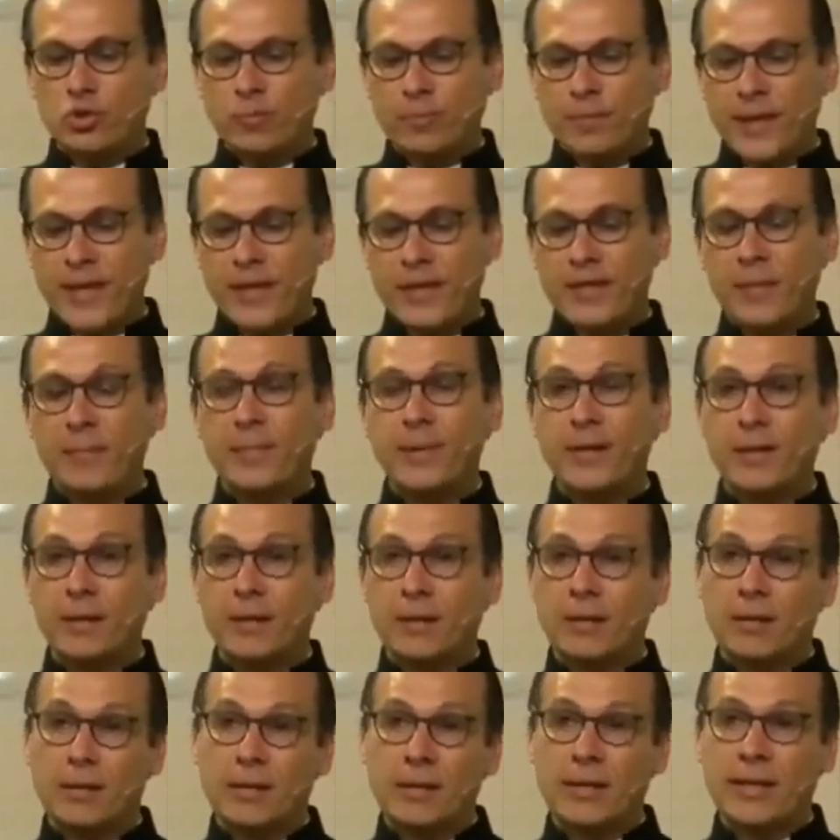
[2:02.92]
to pay the
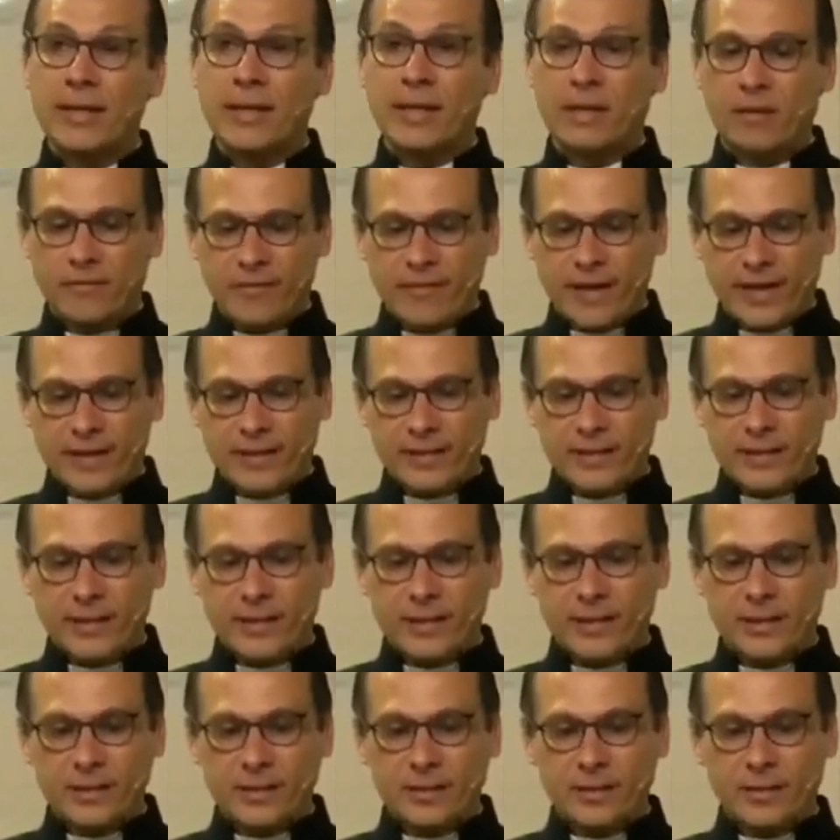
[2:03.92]
bill in
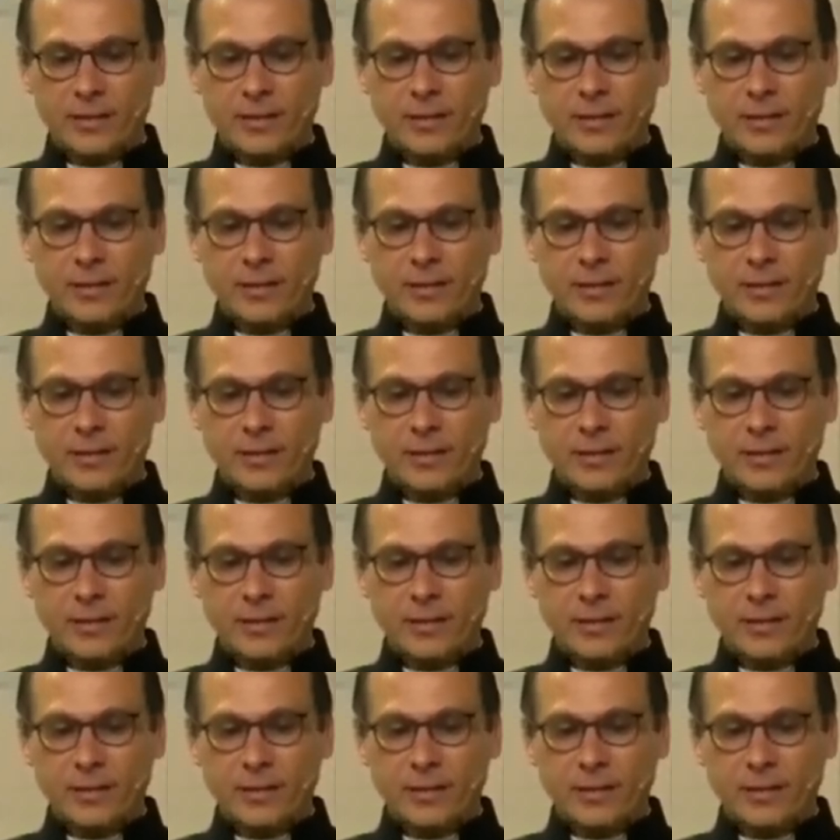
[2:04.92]
advance,